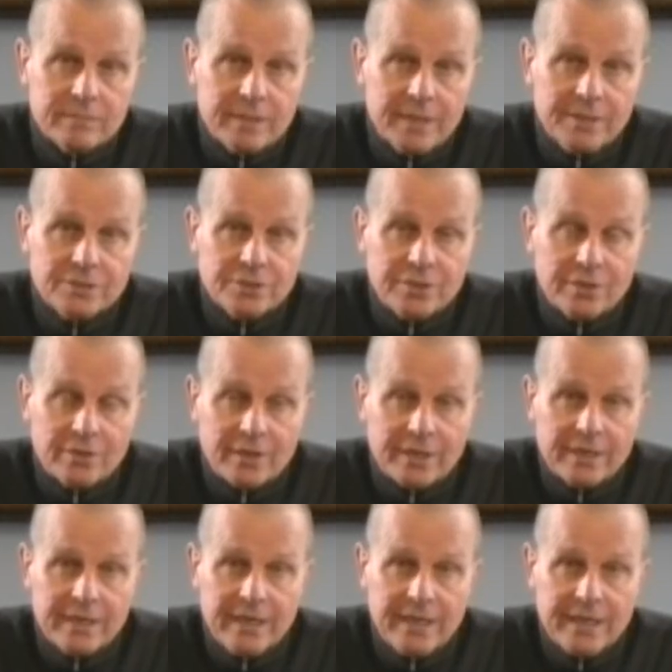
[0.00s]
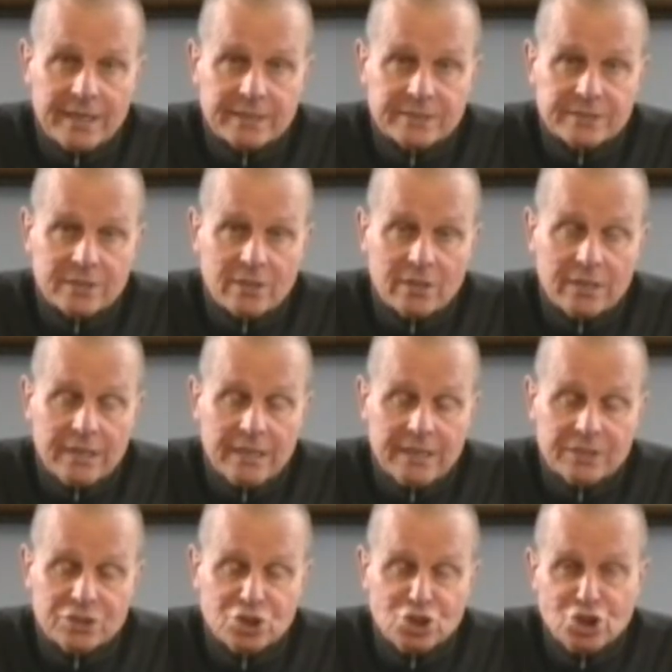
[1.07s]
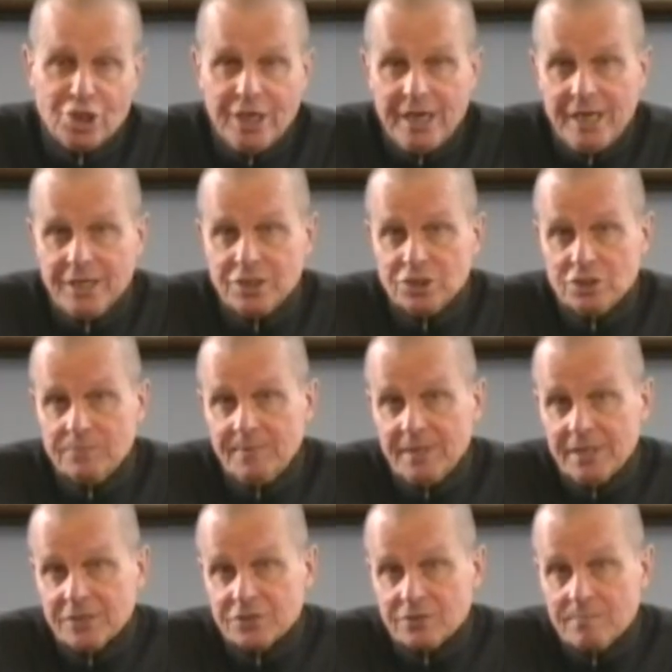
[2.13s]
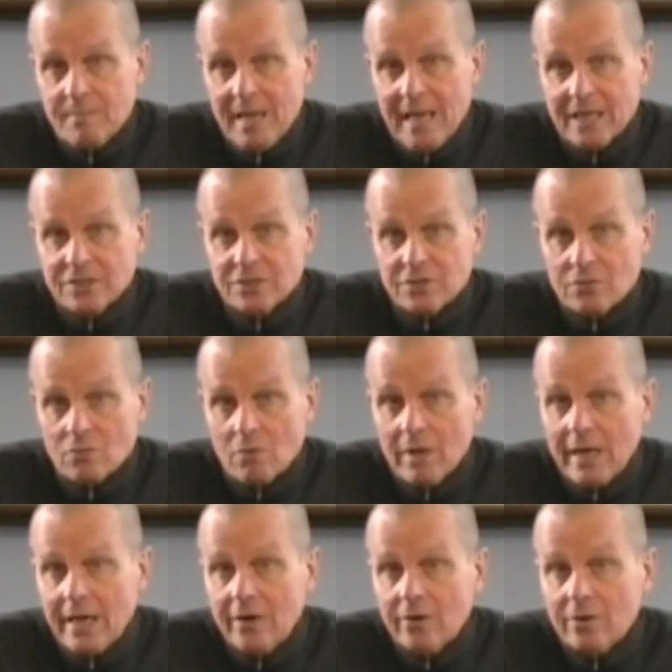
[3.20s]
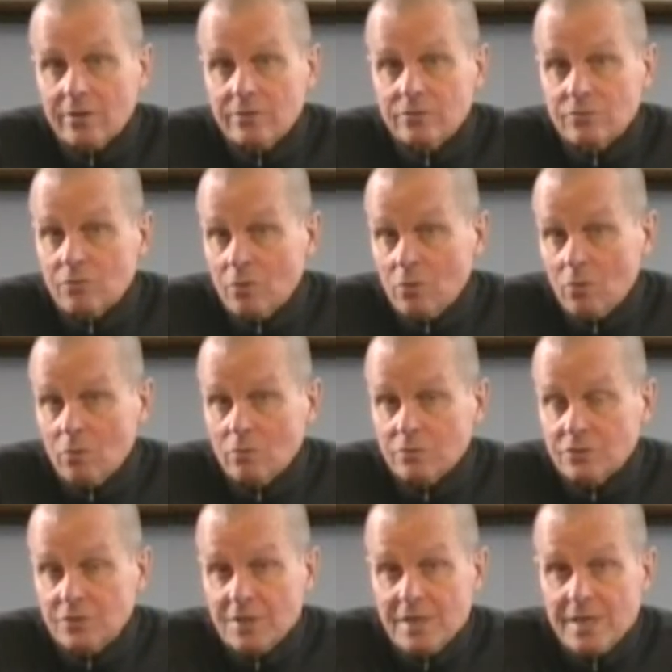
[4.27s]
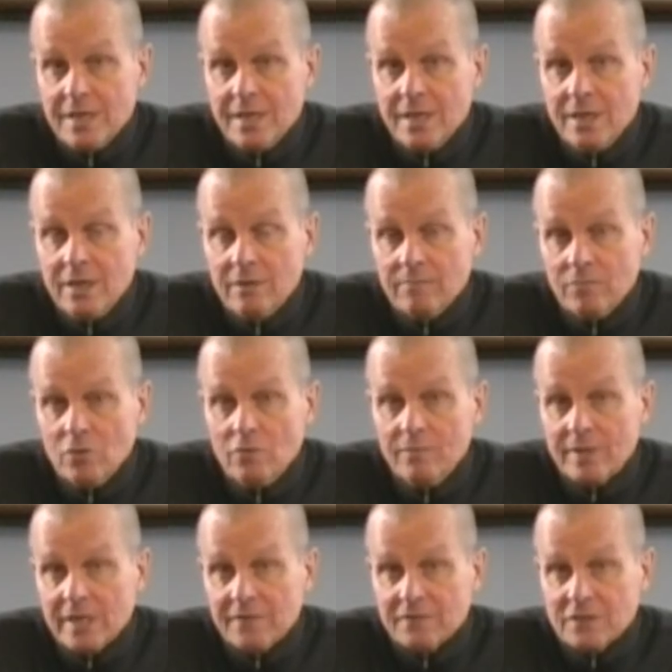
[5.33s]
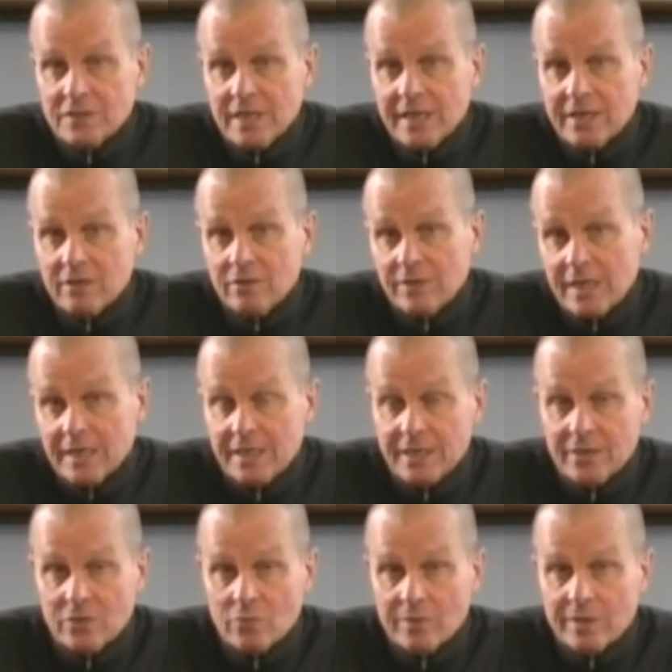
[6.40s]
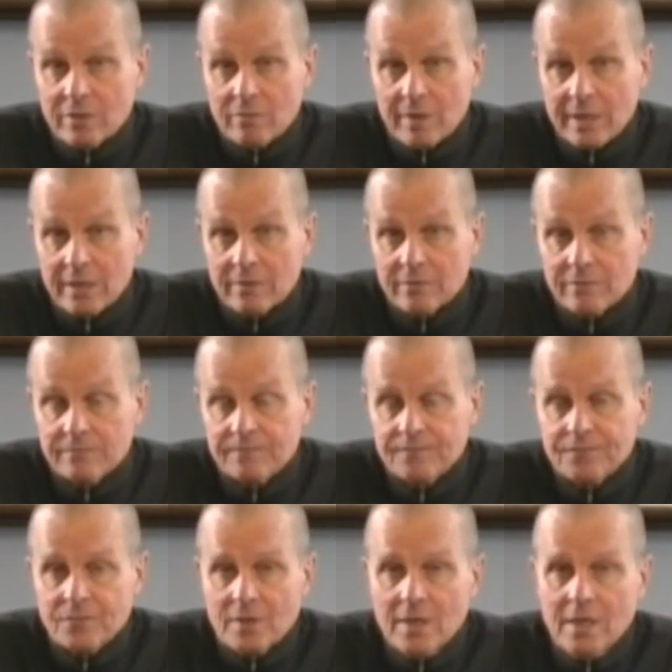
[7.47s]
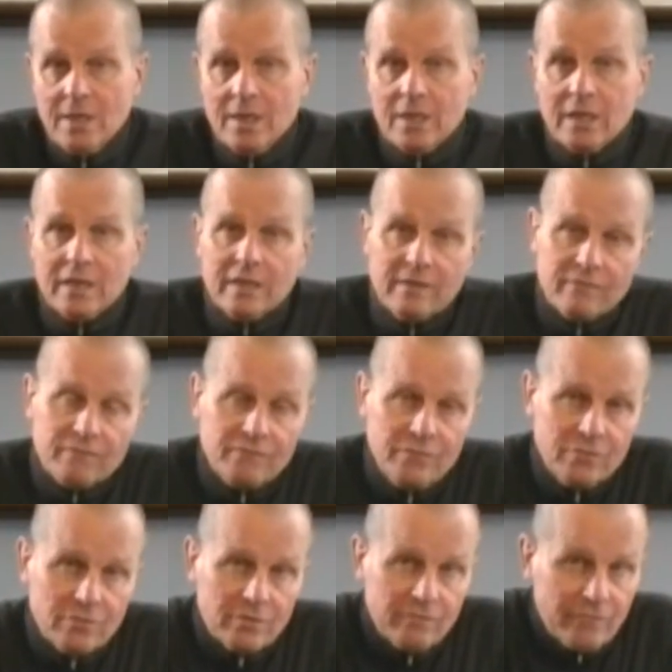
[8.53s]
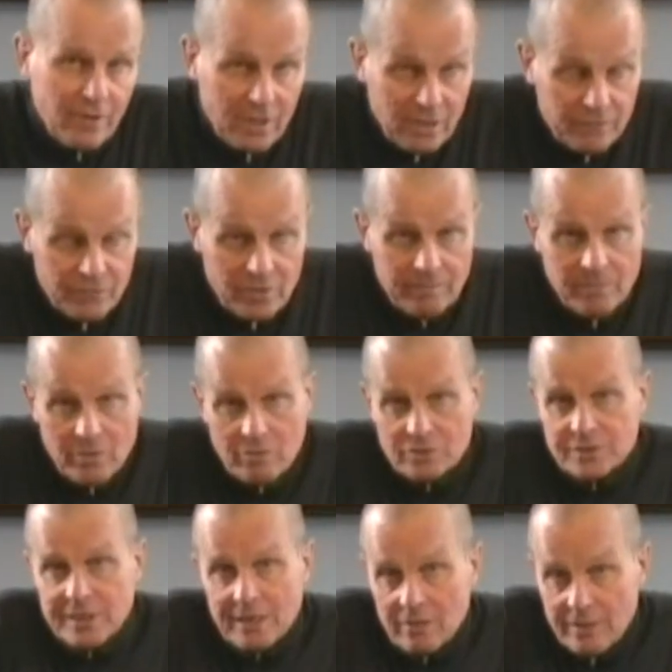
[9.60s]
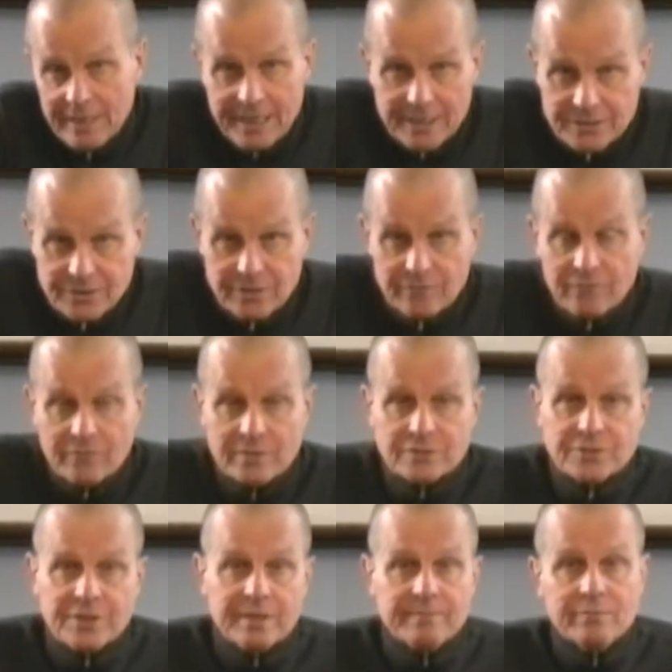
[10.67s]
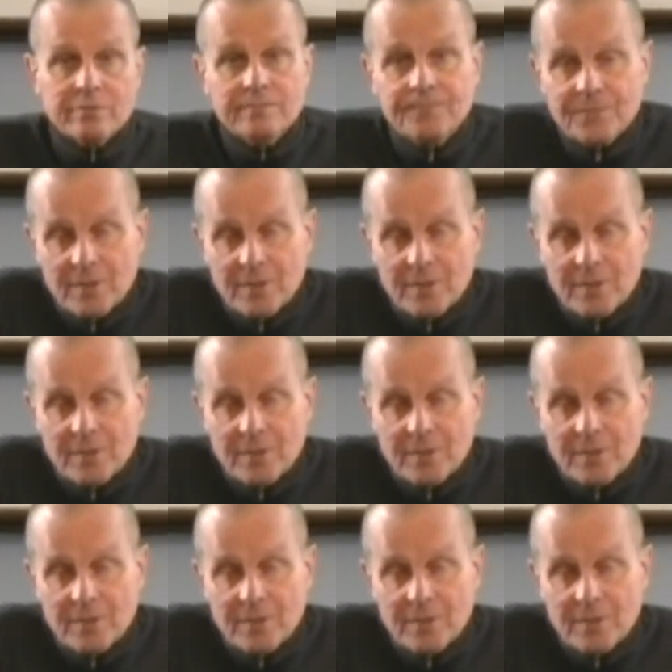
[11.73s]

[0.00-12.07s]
engineering kinetics is changed because the mass of the rider controls the movement of the cycle, not the other way around. If you're involved in a motorcycle accident, for example,